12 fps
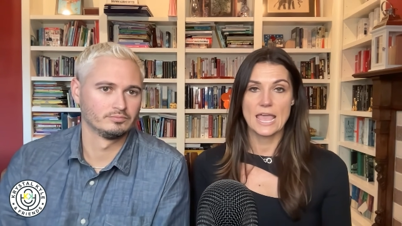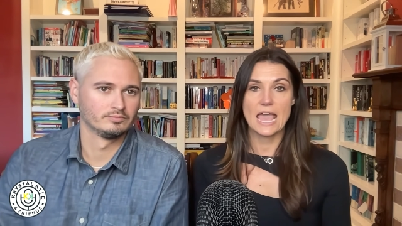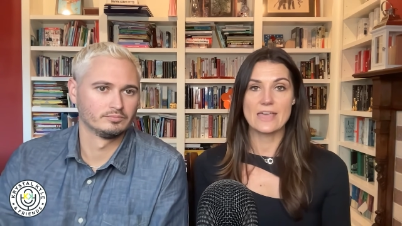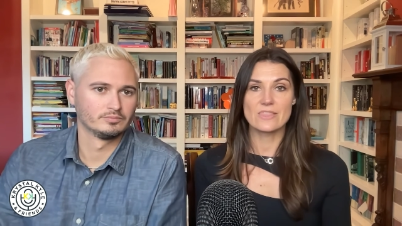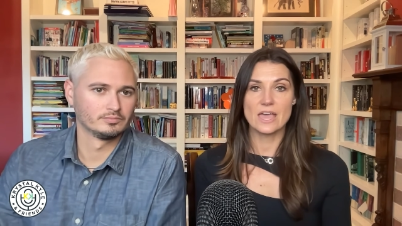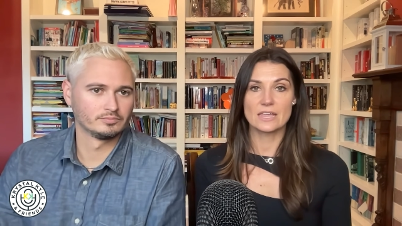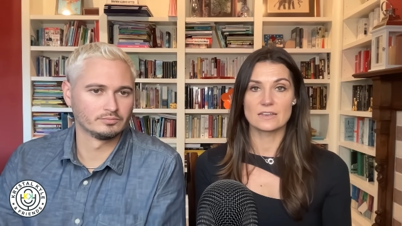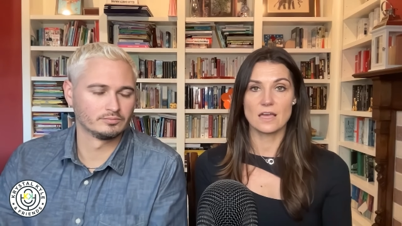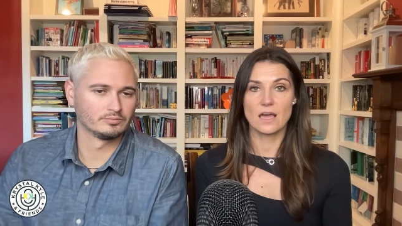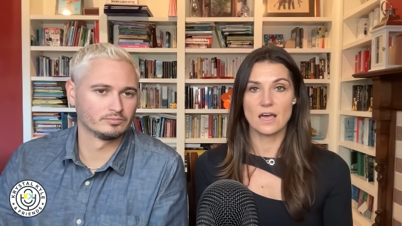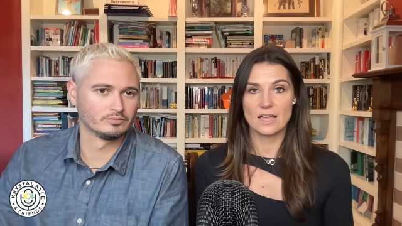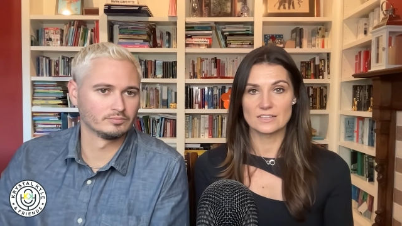Speaker 1: and then
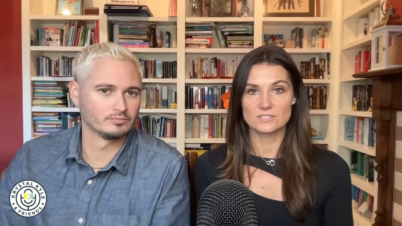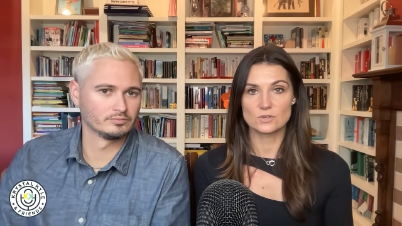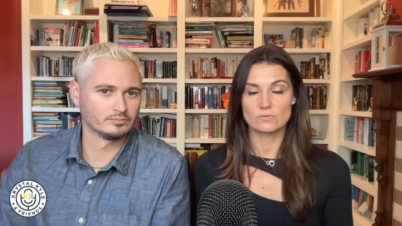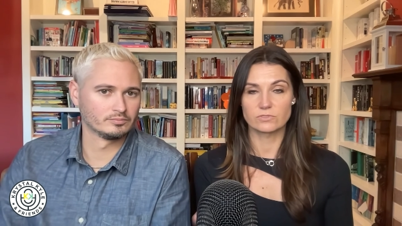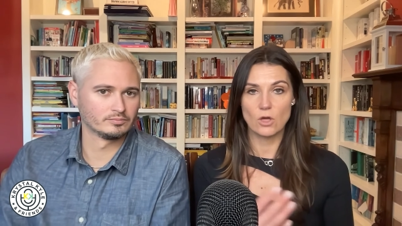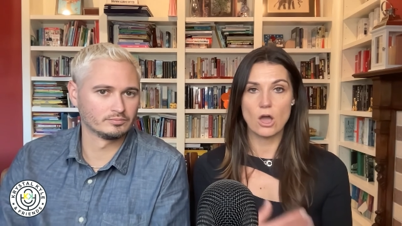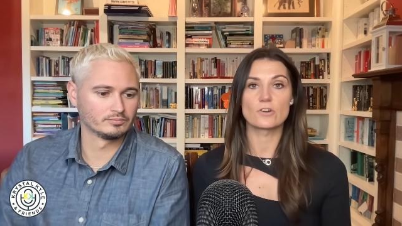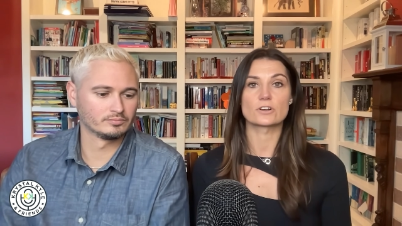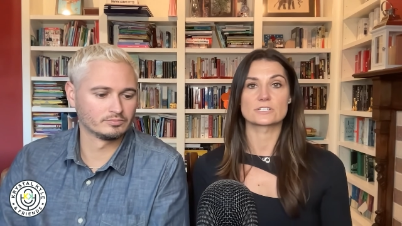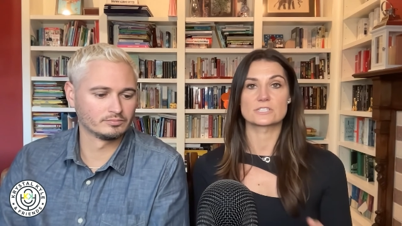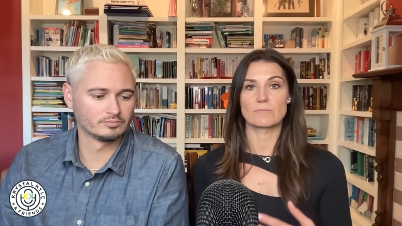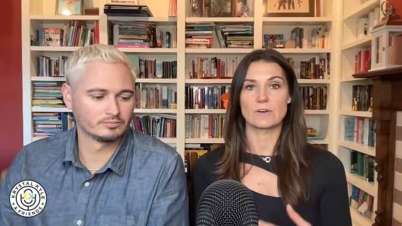uh, sort of
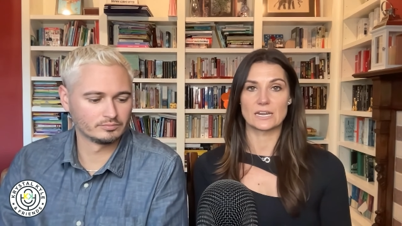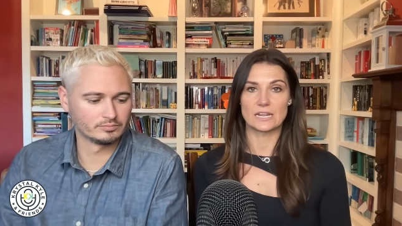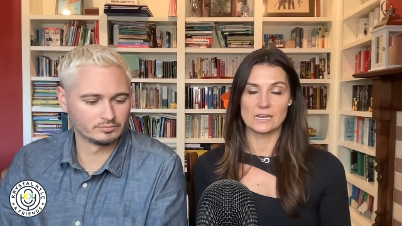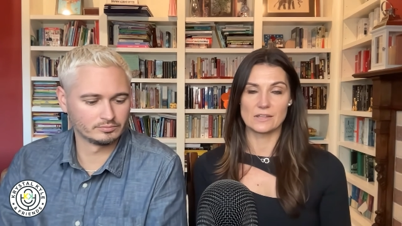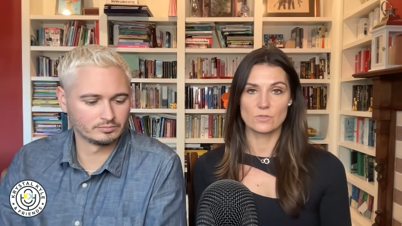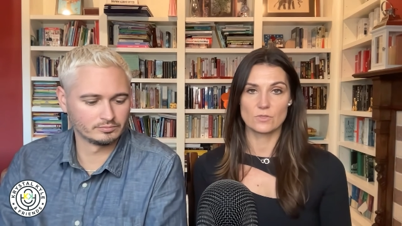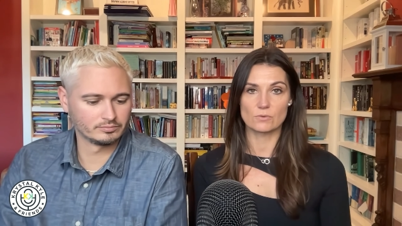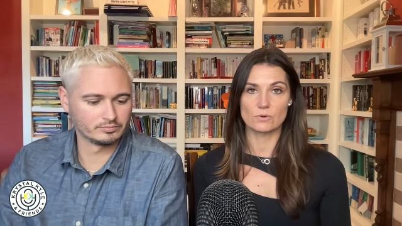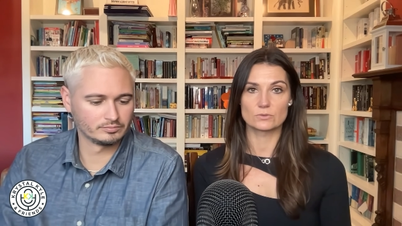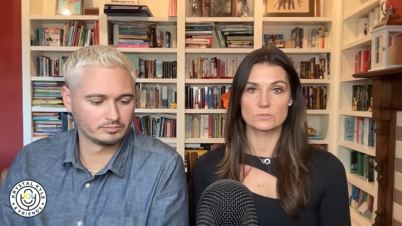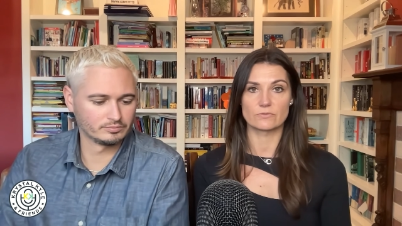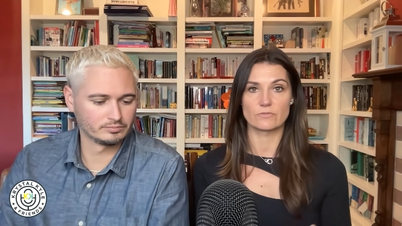launders the money
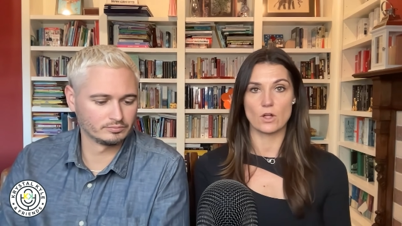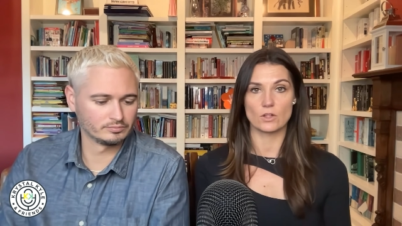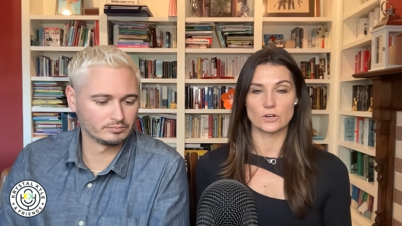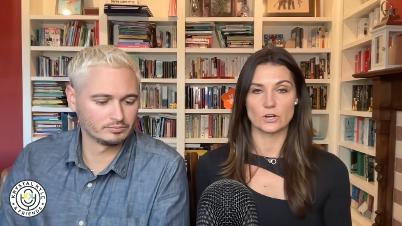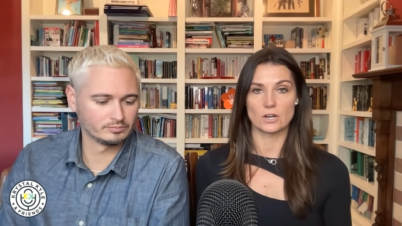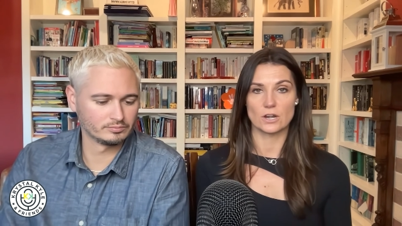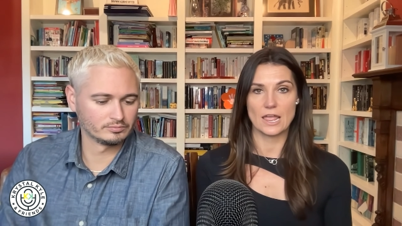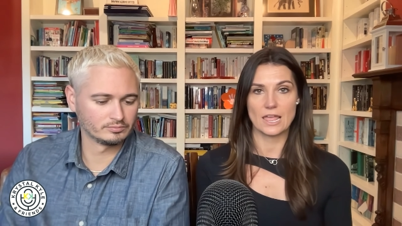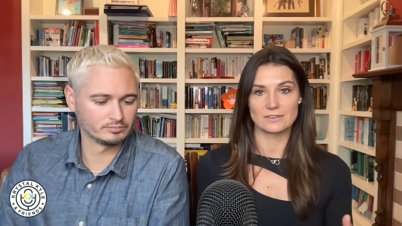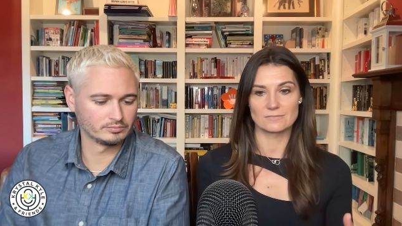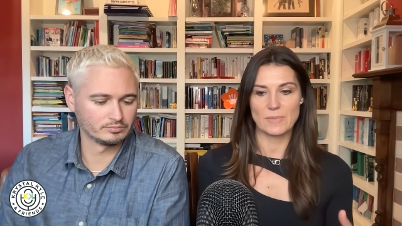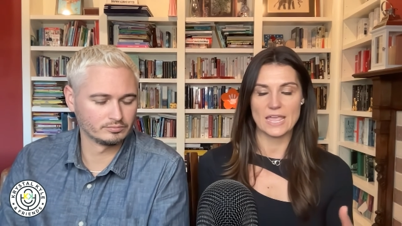through Devolder
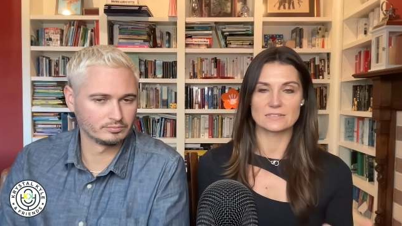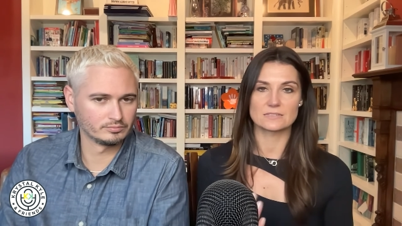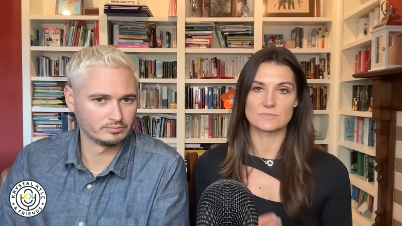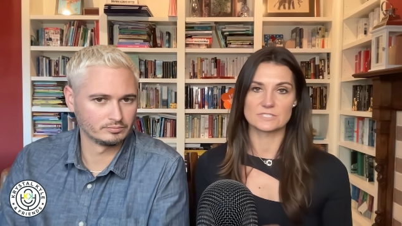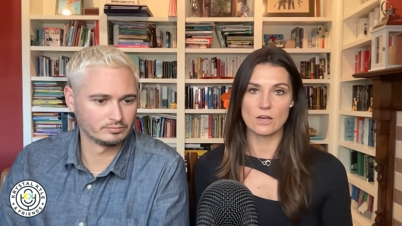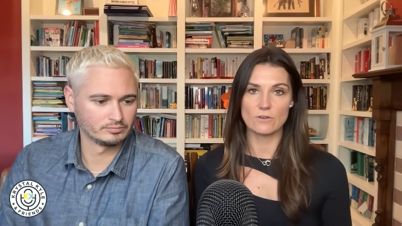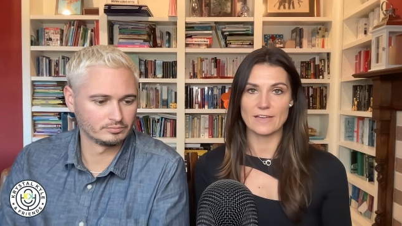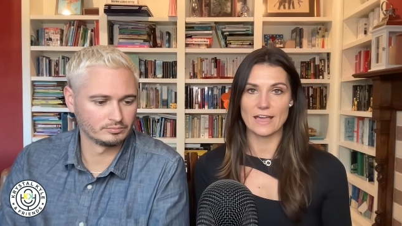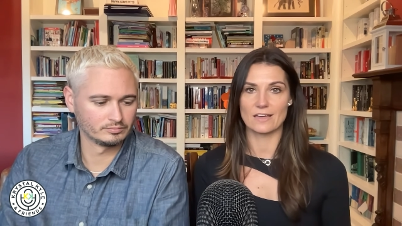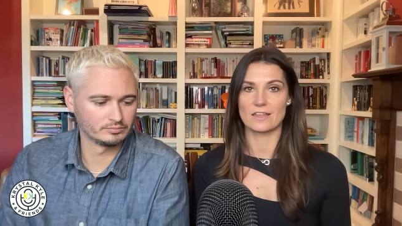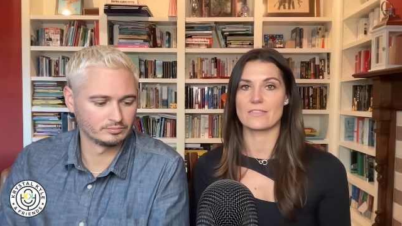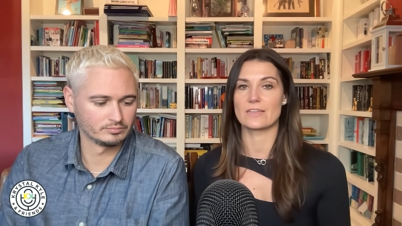and pays himself
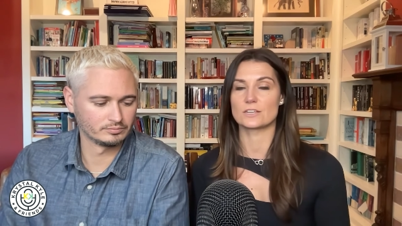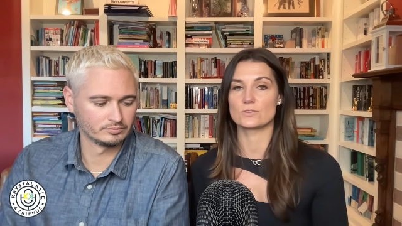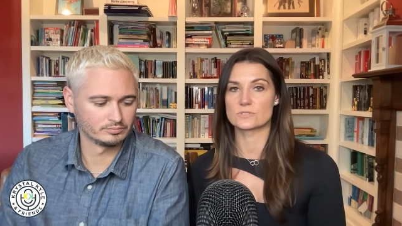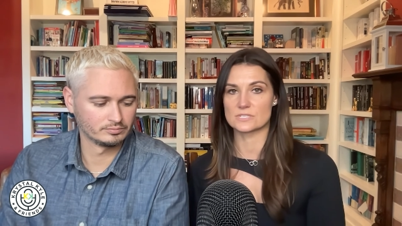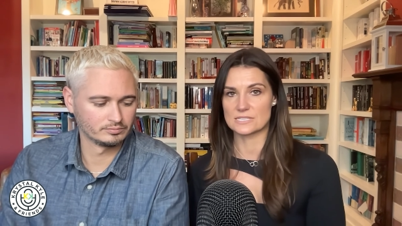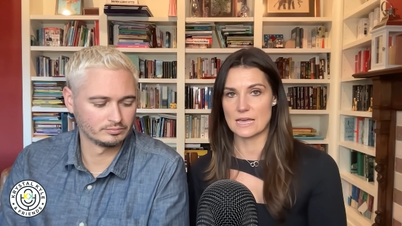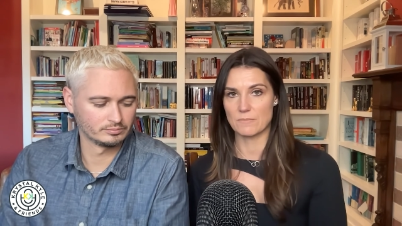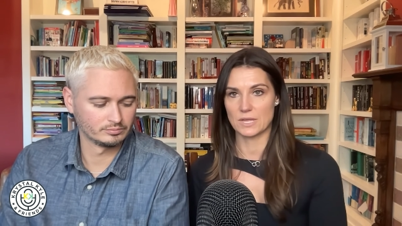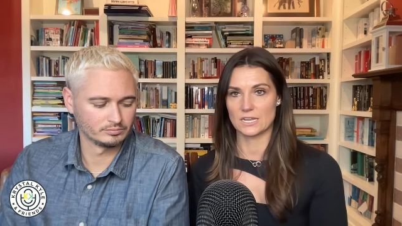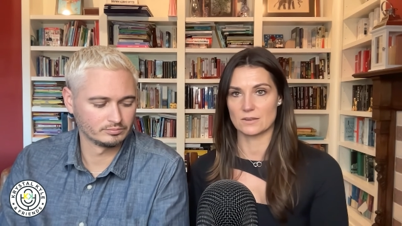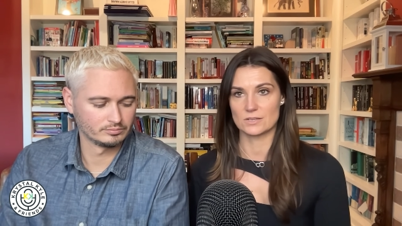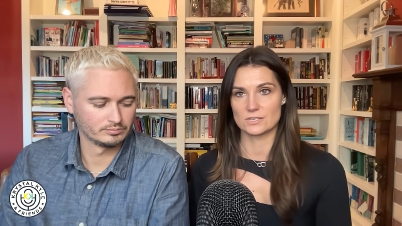out and then uses that
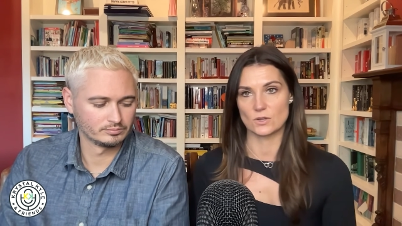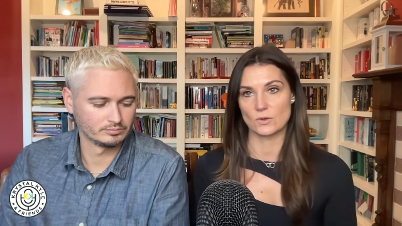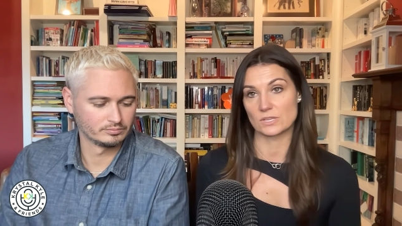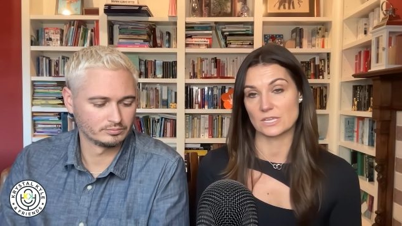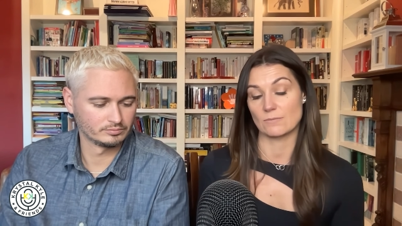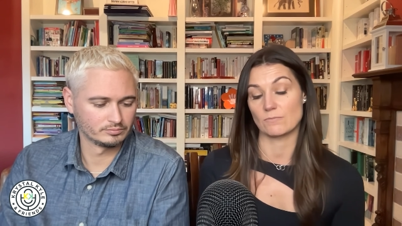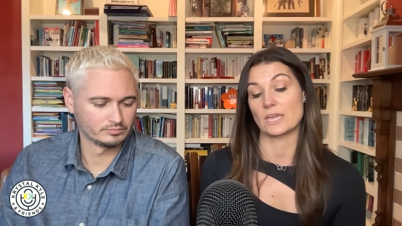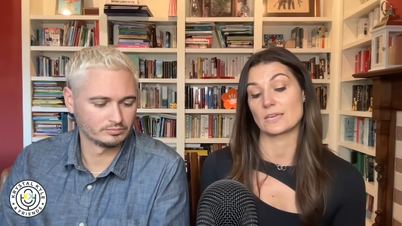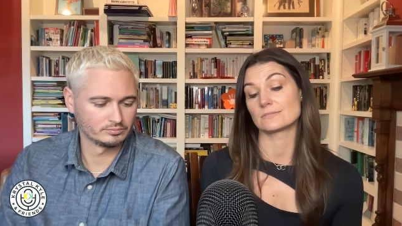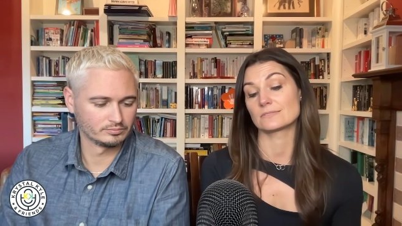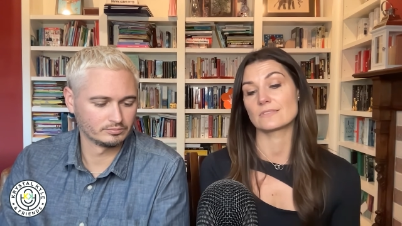money in his own campaign.